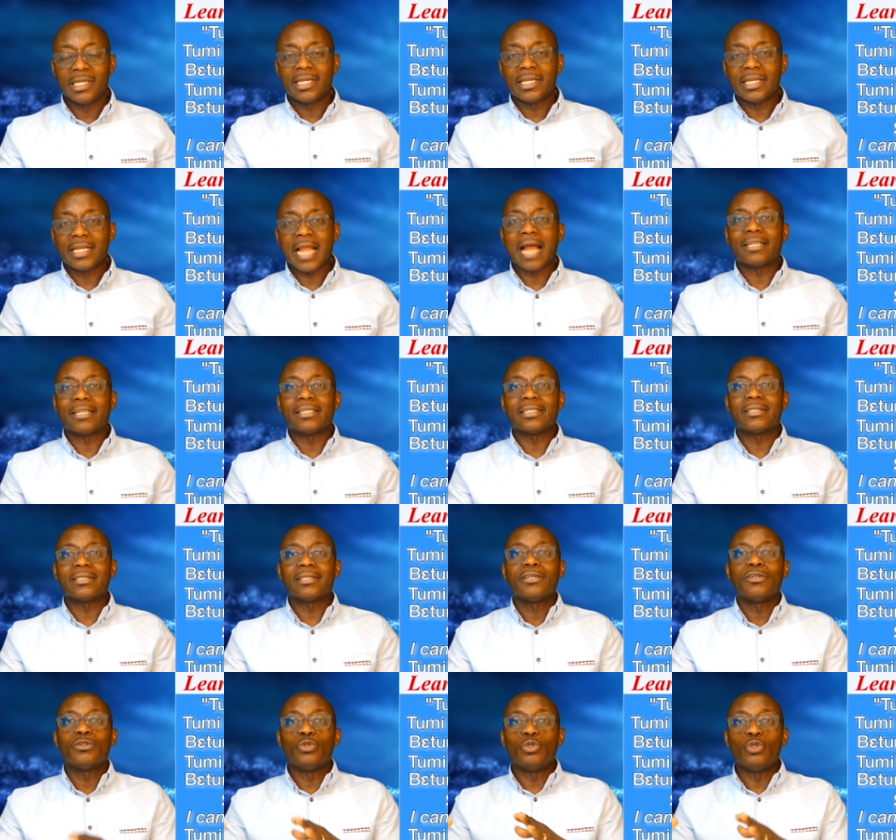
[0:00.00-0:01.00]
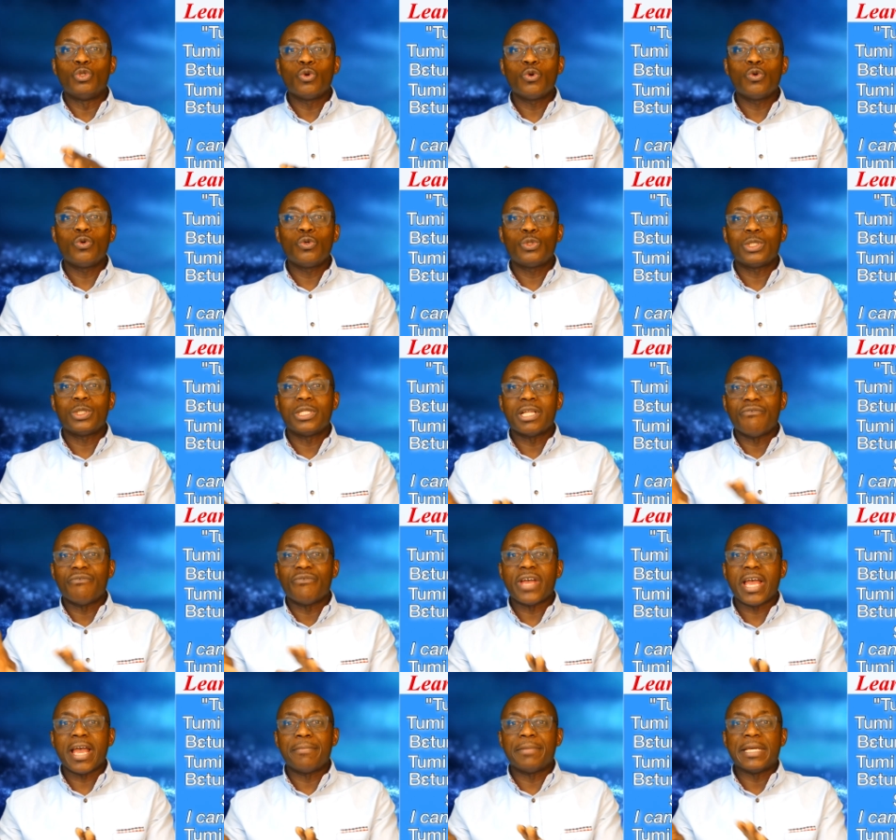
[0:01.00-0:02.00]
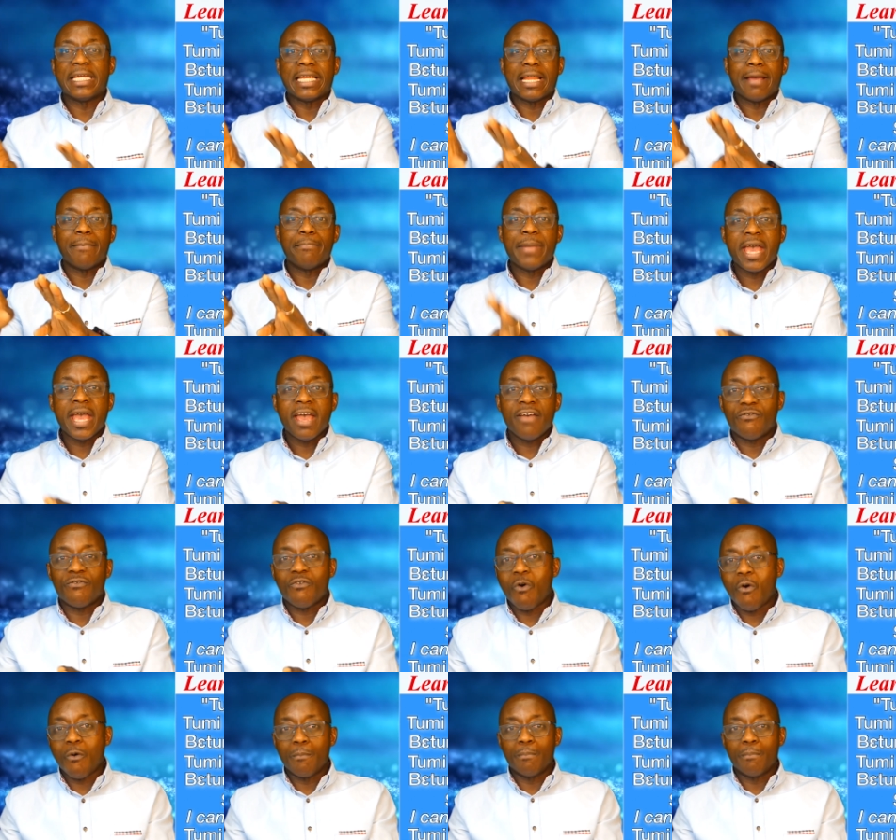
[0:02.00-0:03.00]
That is, use the verb in the bare form.